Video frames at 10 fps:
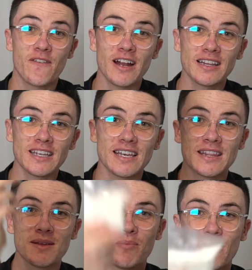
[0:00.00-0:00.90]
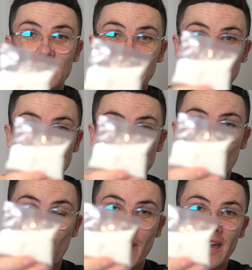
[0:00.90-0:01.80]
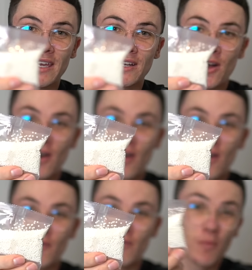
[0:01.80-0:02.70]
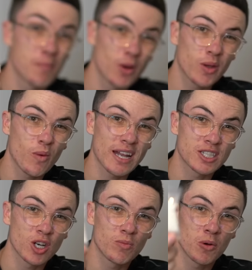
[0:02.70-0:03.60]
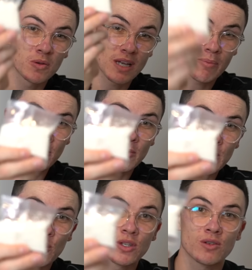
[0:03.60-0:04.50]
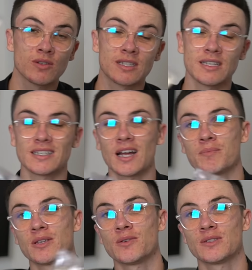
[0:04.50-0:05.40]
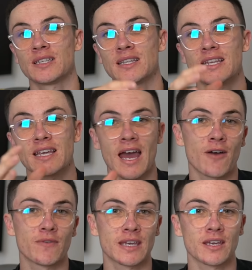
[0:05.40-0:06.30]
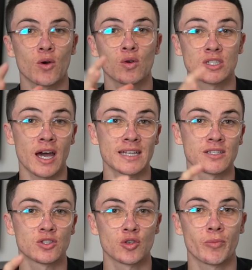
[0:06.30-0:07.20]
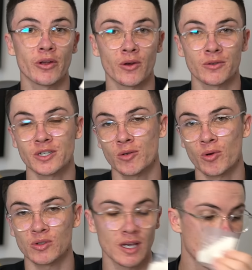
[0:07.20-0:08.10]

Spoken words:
finally, in the box, you get a small packet of milky white gel balls. I probably wouldn't use these. I'd be using the Alpha King or Titan 2.0 gel balls